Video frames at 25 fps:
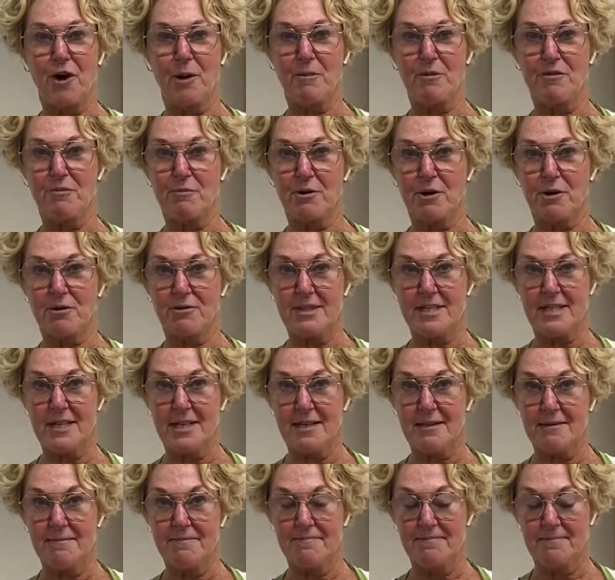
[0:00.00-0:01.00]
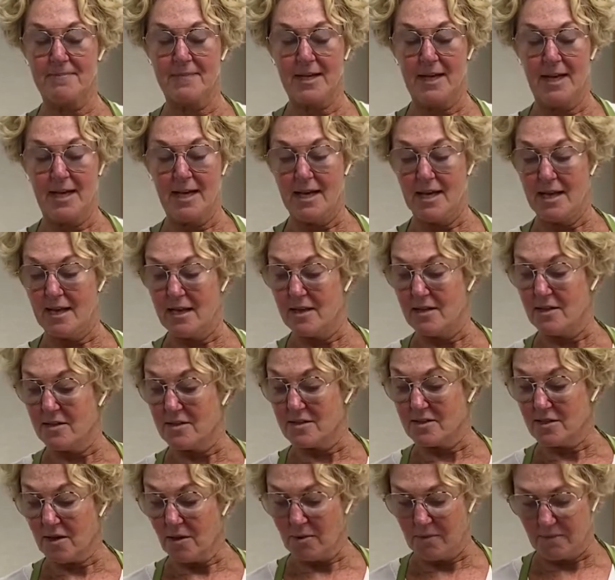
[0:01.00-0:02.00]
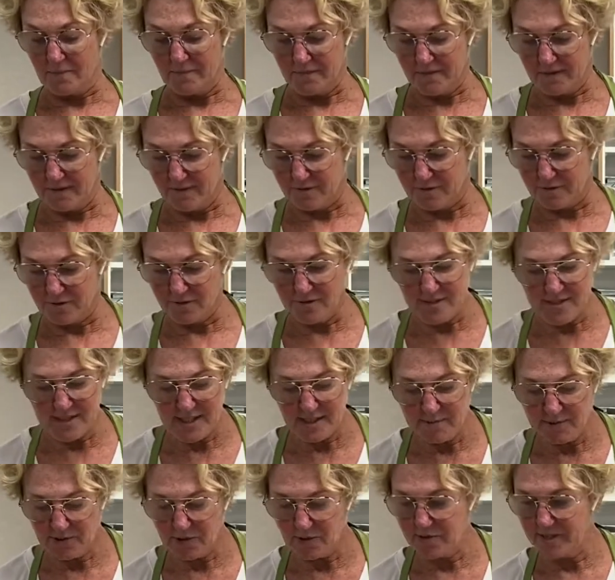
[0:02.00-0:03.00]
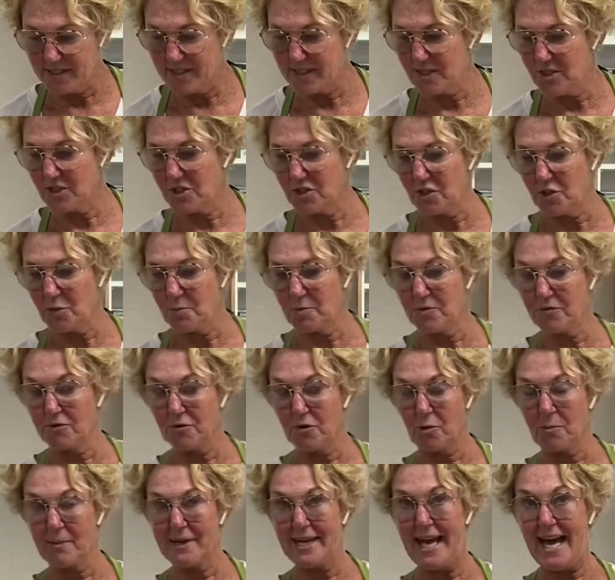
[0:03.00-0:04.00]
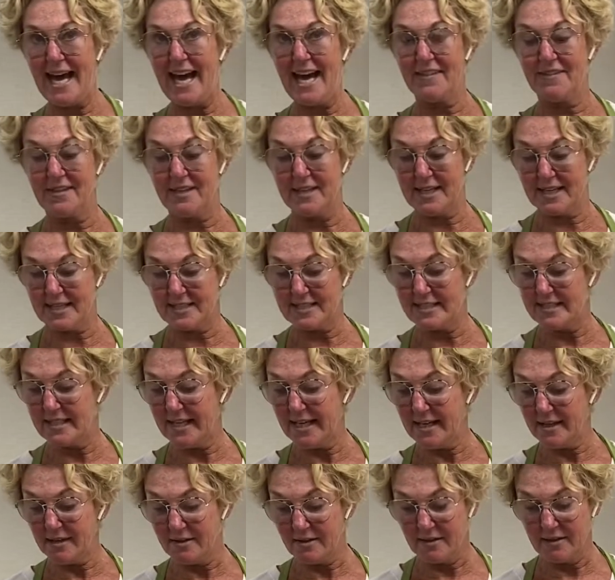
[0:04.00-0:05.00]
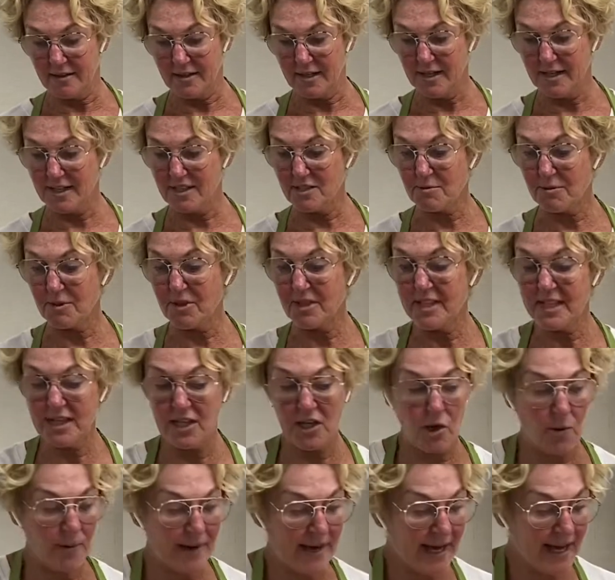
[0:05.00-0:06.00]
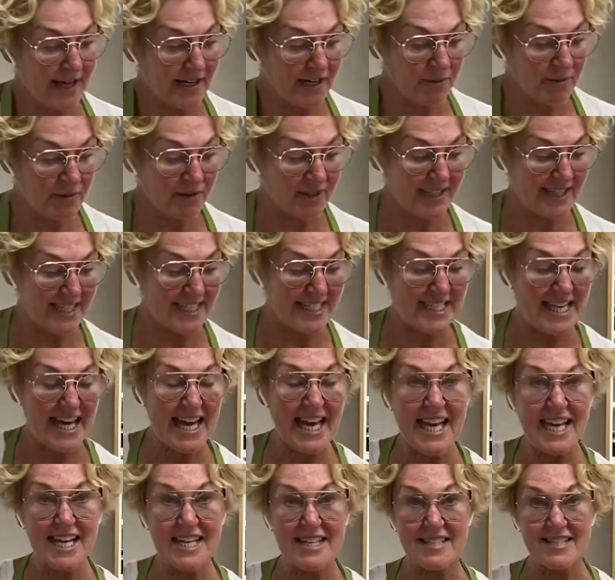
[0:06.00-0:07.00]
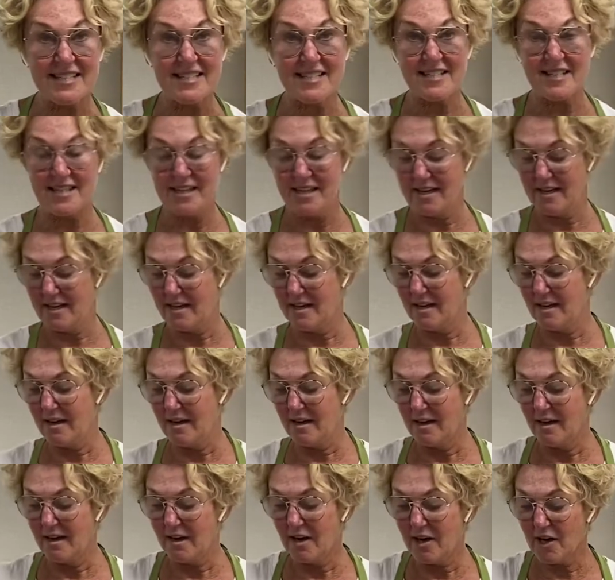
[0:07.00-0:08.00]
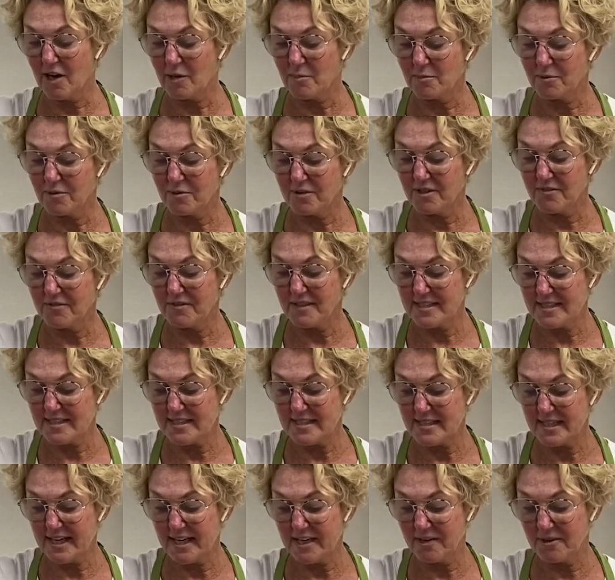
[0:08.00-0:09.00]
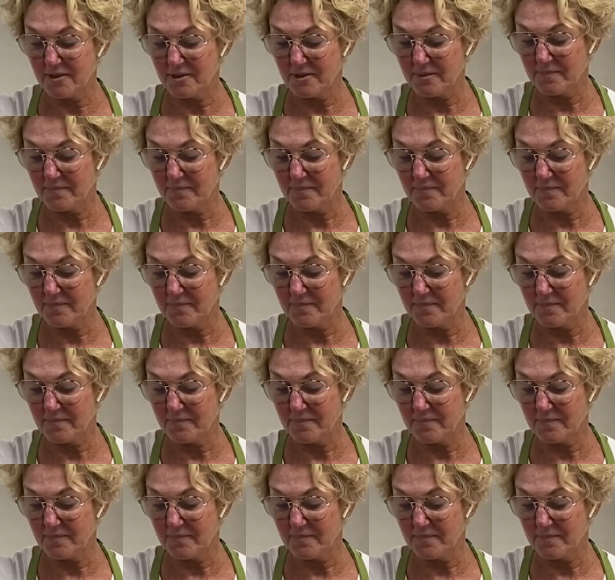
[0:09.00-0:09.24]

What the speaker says: of protein. So, first thing we're going to do before we add the next layer is we're going to go ahead and we're going to taste our previous layer.